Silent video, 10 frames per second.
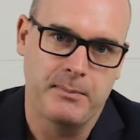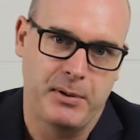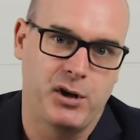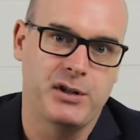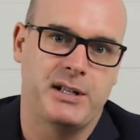
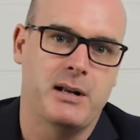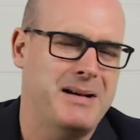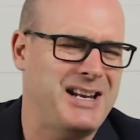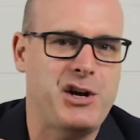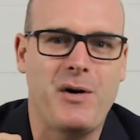because the
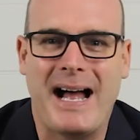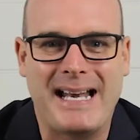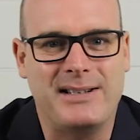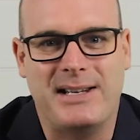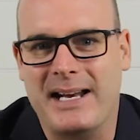minute you
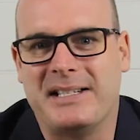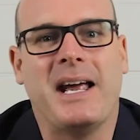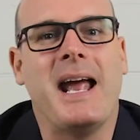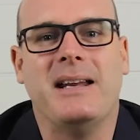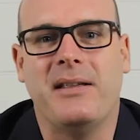add debt
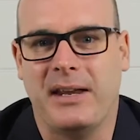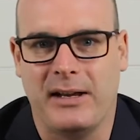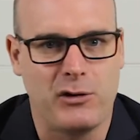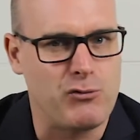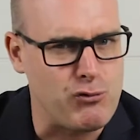to
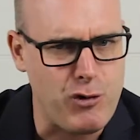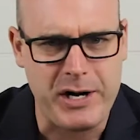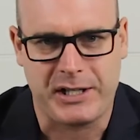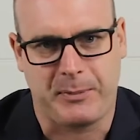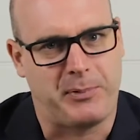anything, the
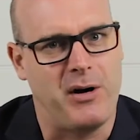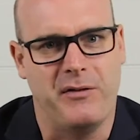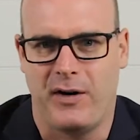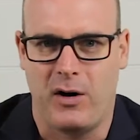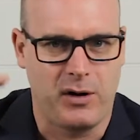risk
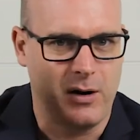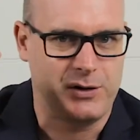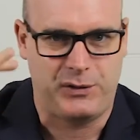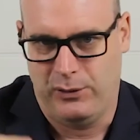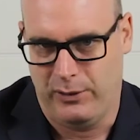profile
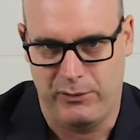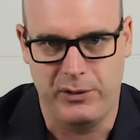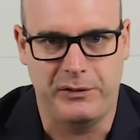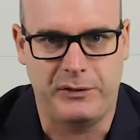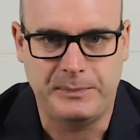goes through the
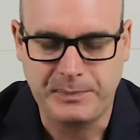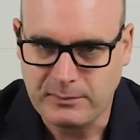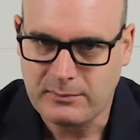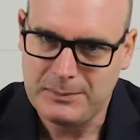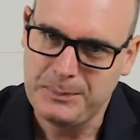roof.
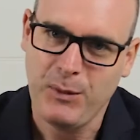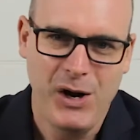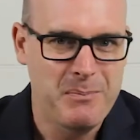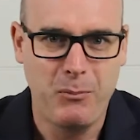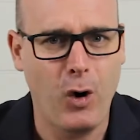
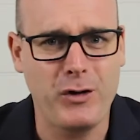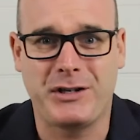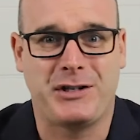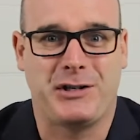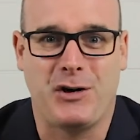More
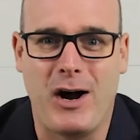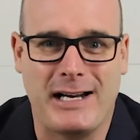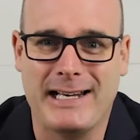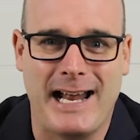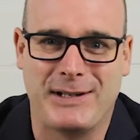than
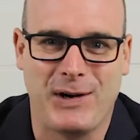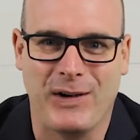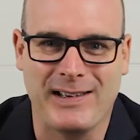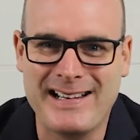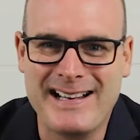society lets
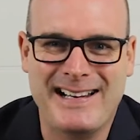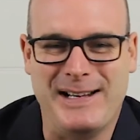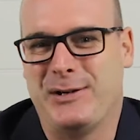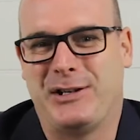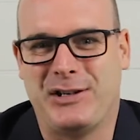on.
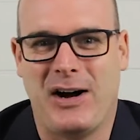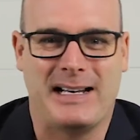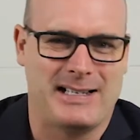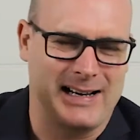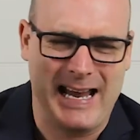
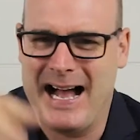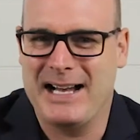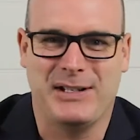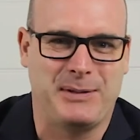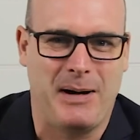Society's like,
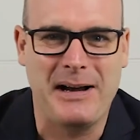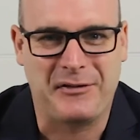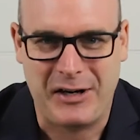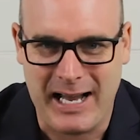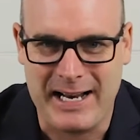just pay
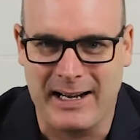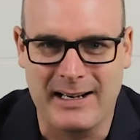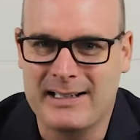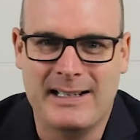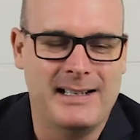for it later.
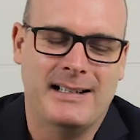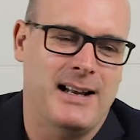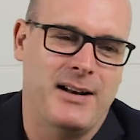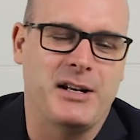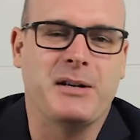
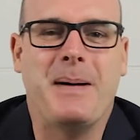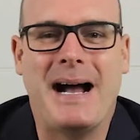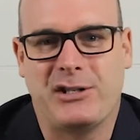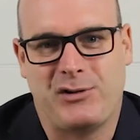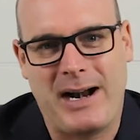No, it's a
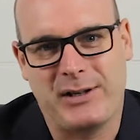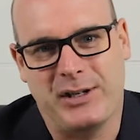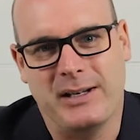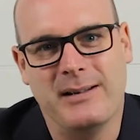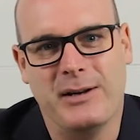bad
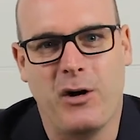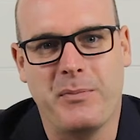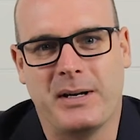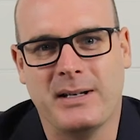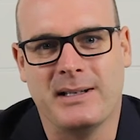strategy,
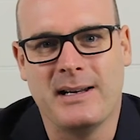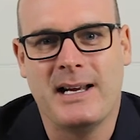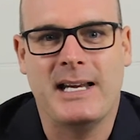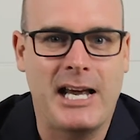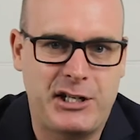because
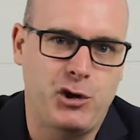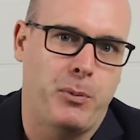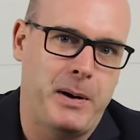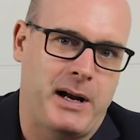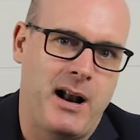yes, you're
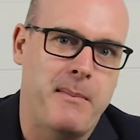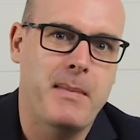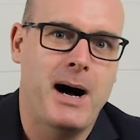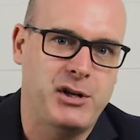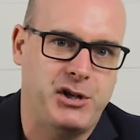picking up
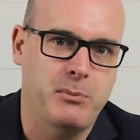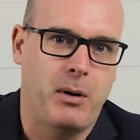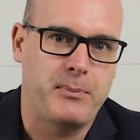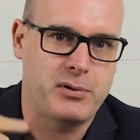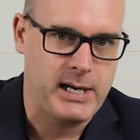margin
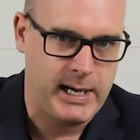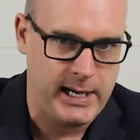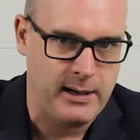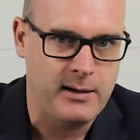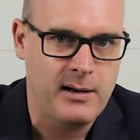by bringing it
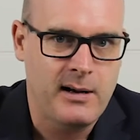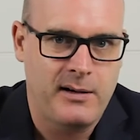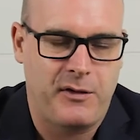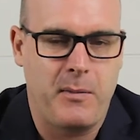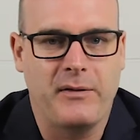in
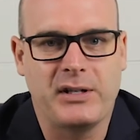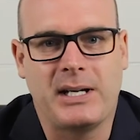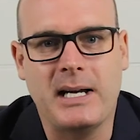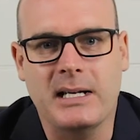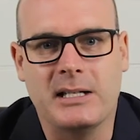from
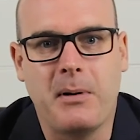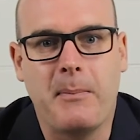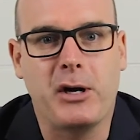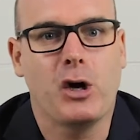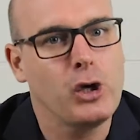overseas,
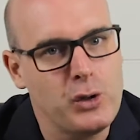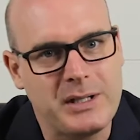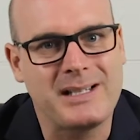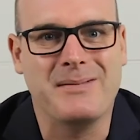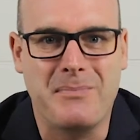but you're
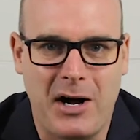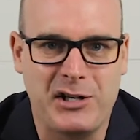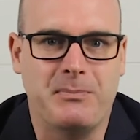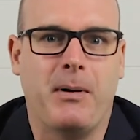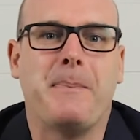losing some
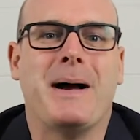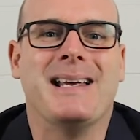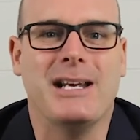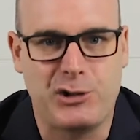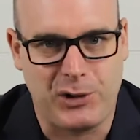margin by
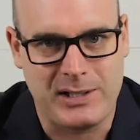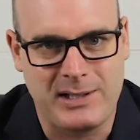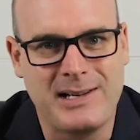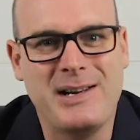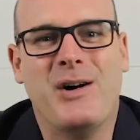paying
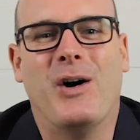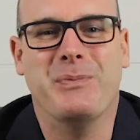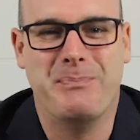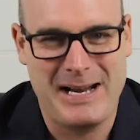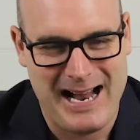interest
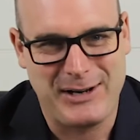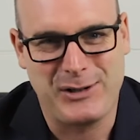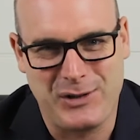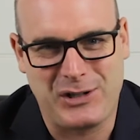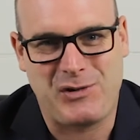on being able to
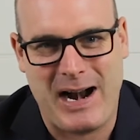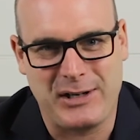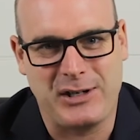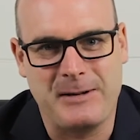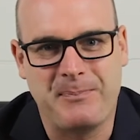do the
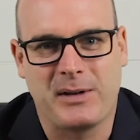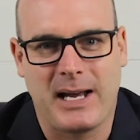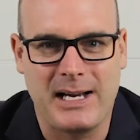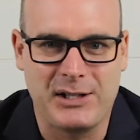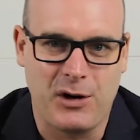strategy.
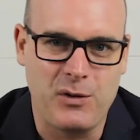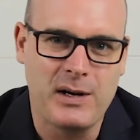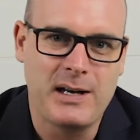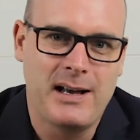Okay, so